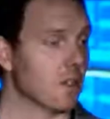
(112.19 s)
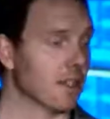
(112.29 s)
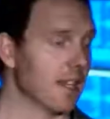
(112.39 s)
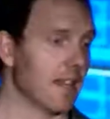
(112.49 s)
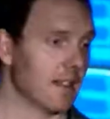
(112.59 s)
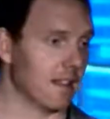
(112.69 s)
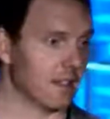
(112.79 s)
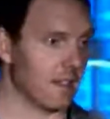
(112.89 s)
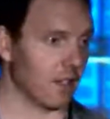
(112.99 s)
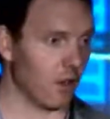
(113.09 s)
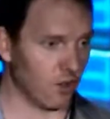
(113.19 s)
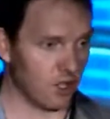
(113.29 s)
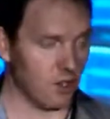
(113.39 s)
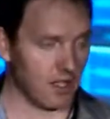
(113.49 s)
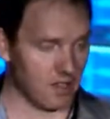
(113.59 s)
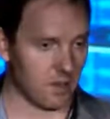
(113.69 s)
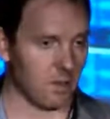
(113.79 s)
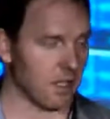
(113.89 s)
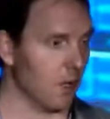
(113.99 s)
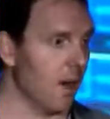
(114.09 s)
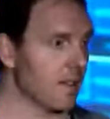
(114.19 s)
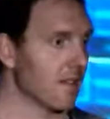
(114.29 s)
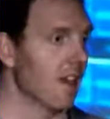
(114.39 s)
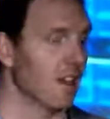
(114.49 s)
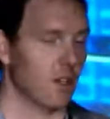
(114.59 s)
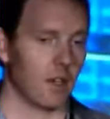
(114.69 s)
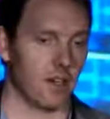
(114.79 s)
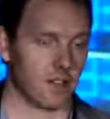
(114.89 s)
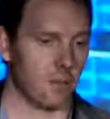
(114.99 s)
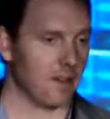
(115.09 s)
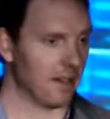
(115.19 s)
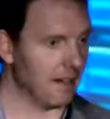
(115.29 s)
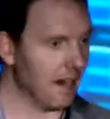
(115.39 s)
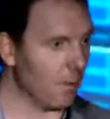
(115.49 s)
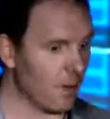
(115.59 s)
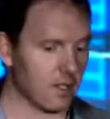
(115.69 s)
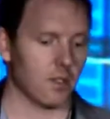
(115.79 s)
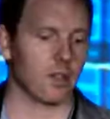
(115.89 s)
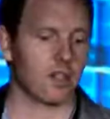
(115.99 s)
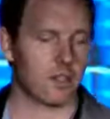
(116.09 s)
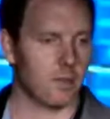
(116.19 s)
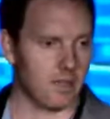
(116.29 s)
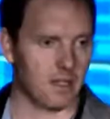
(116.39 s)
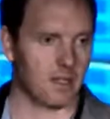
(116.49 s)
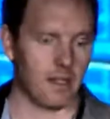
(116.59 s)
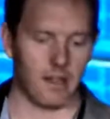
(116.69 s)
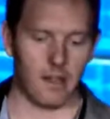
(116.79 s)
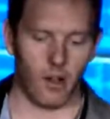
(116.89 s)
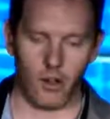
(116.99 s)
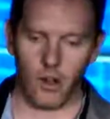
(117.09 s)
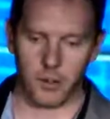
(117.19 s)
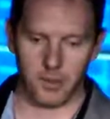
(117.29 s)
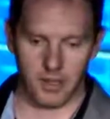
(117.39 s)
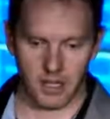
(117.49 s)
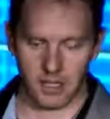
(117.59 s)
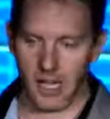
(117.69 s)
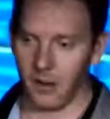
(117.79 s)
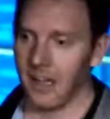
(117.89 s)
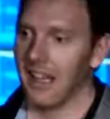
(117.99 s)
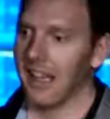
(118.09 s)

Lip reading: You can take this technology and you can instrument the OS, you can instrument the network, you can instrument ultimately the cloud.